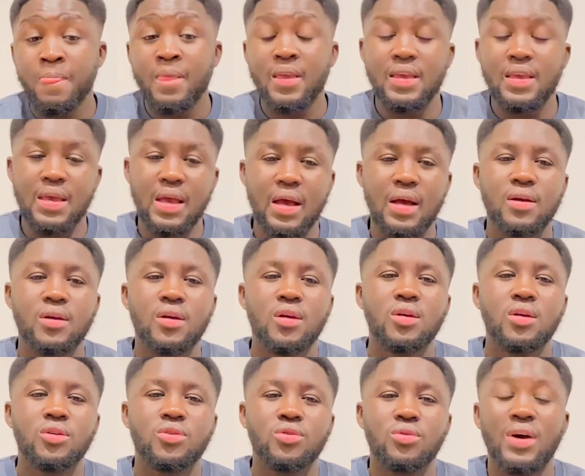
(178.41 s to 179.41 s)
Yeah,
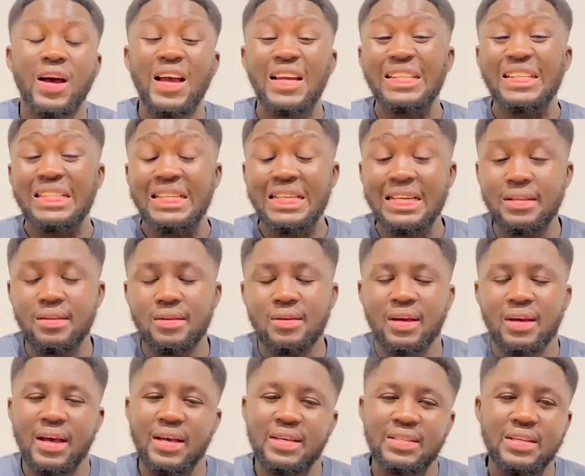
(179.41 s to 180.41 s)
so ideally
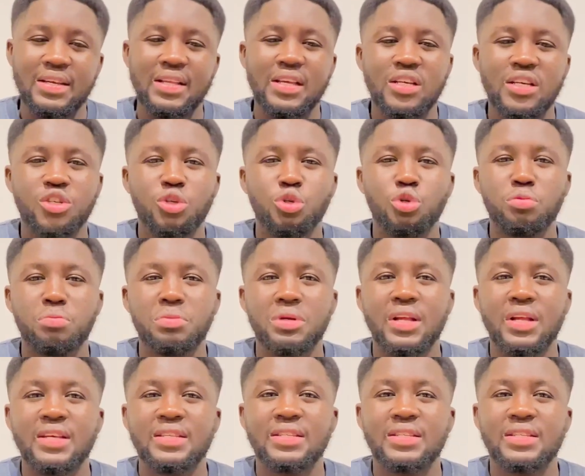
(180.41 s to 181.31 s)
it shouldn't be less